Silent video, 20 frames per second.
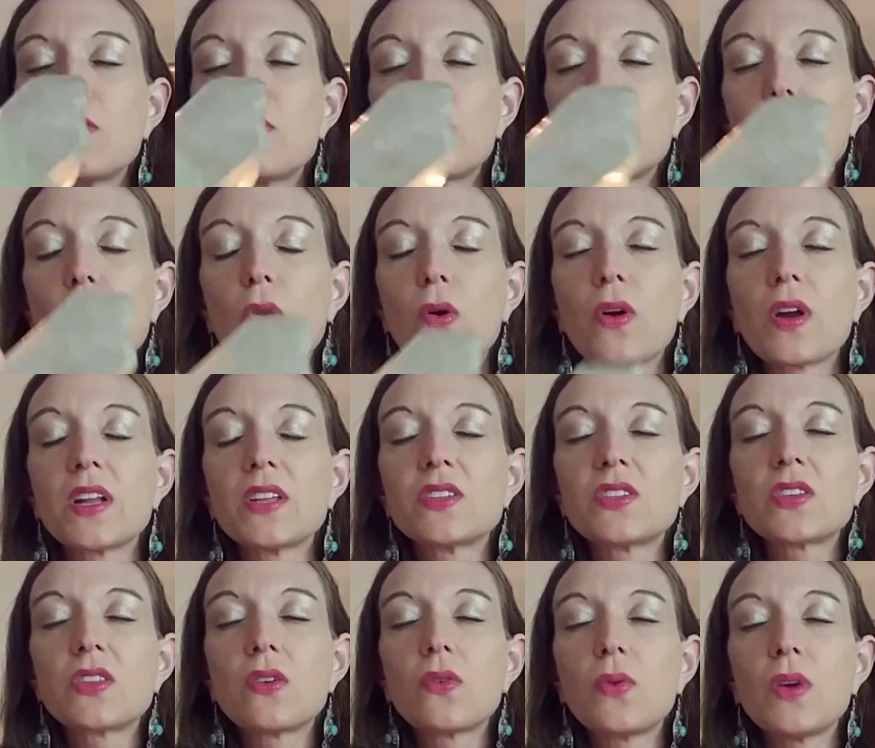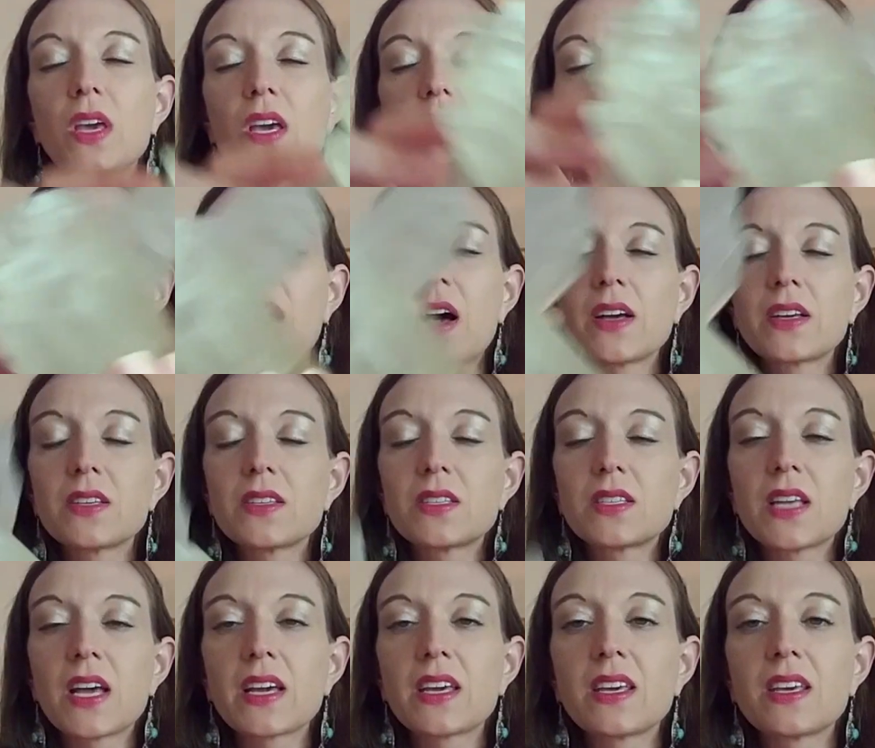forward into the week of August
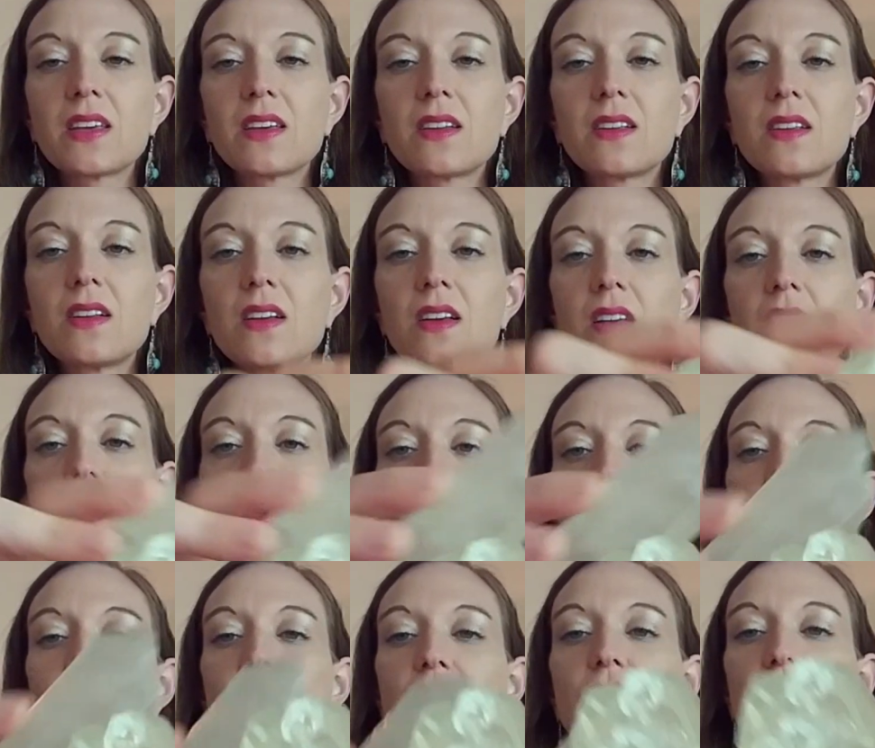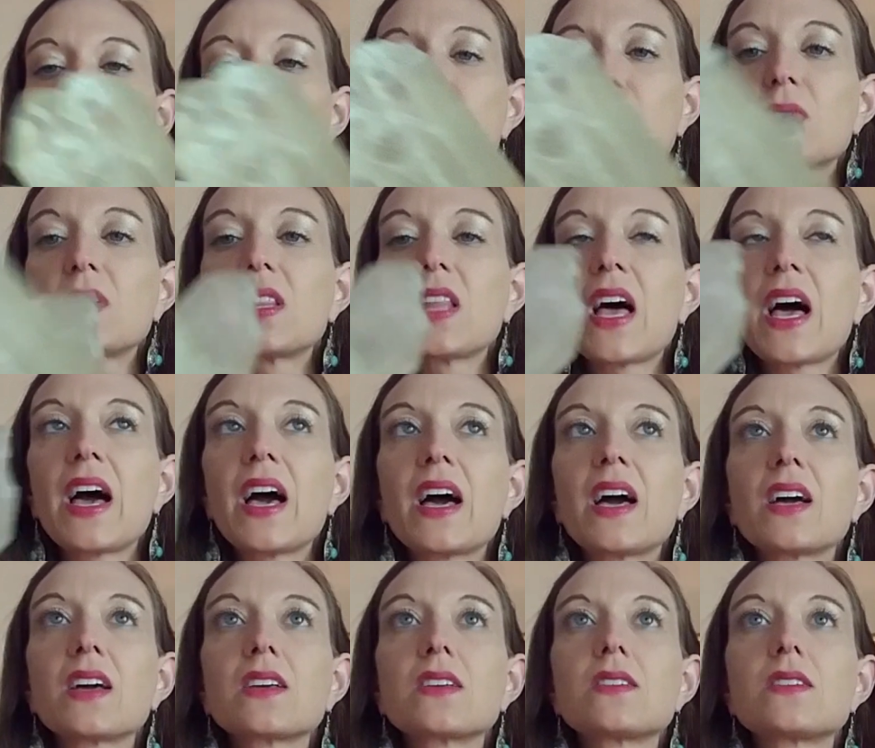second, just
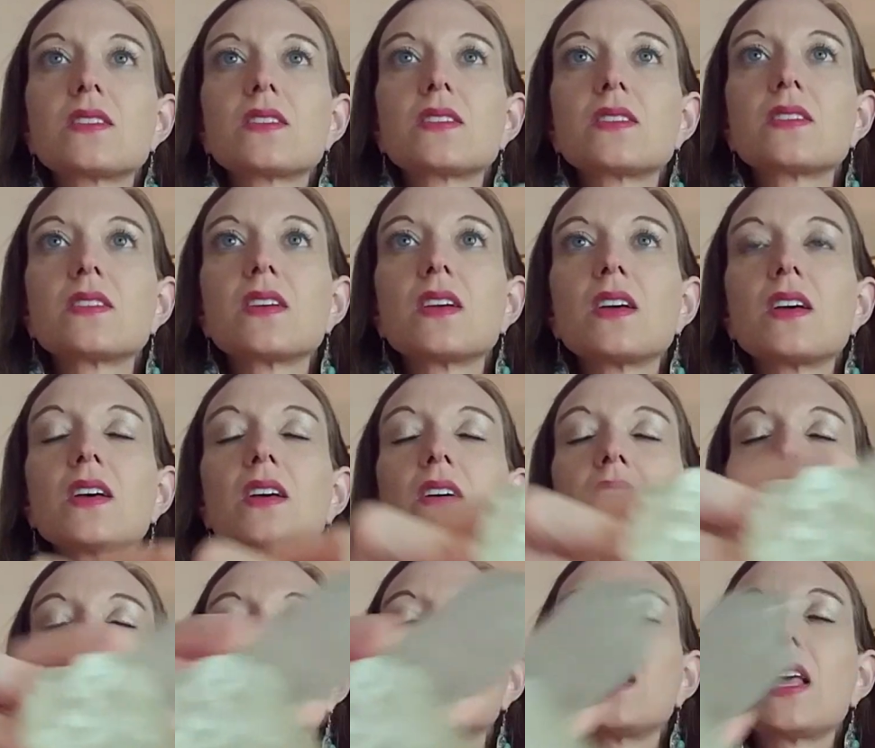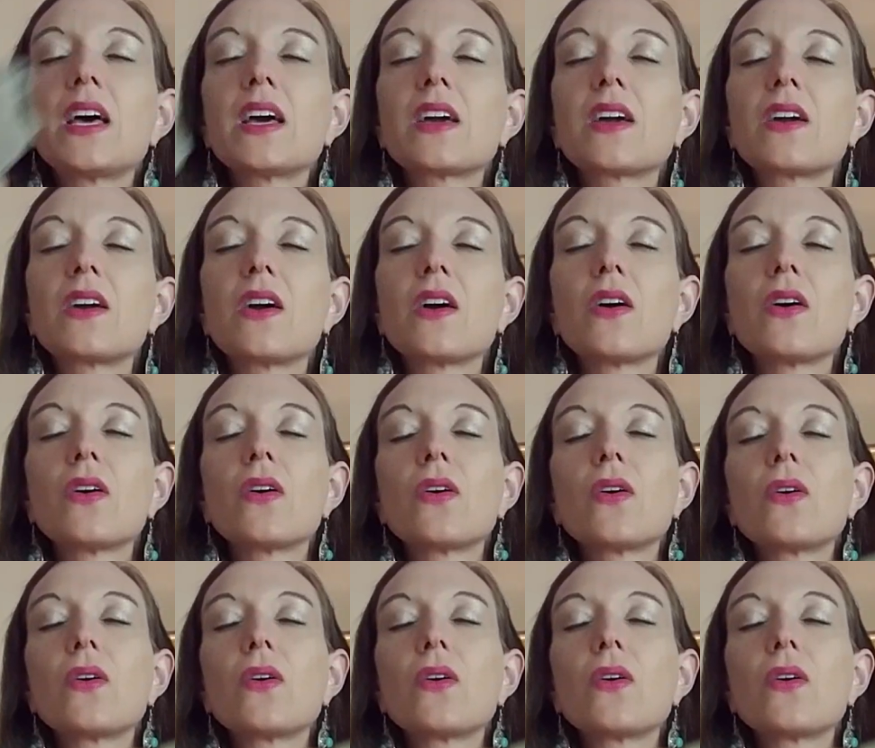relax, let go,